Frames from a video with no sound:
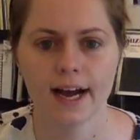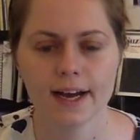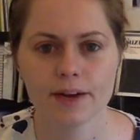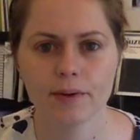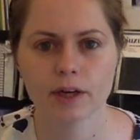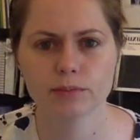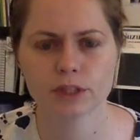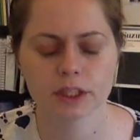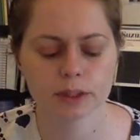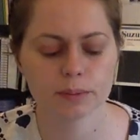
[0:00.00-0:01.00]
Hi, welcome
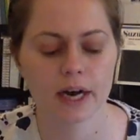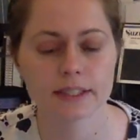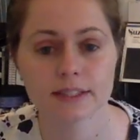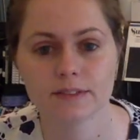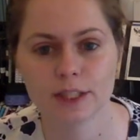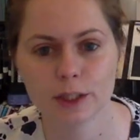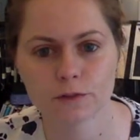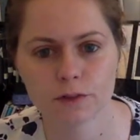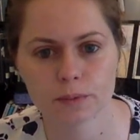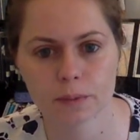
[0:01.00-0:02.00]
to the practice video
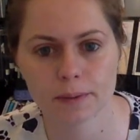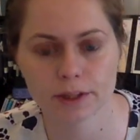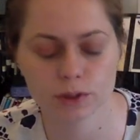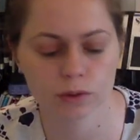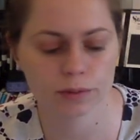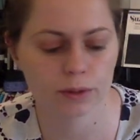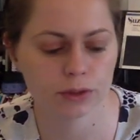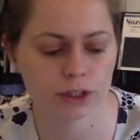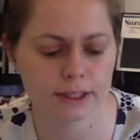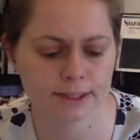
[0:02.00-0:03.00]
for Perpetual
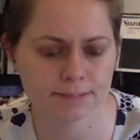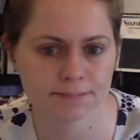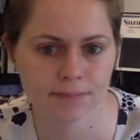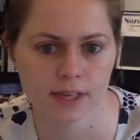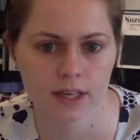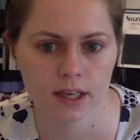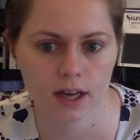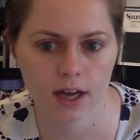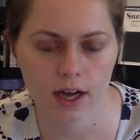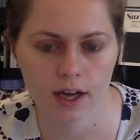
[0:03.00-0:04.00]
Motion.
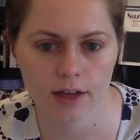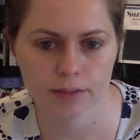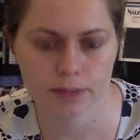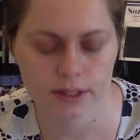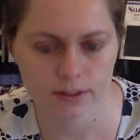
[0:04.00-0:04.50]
Um,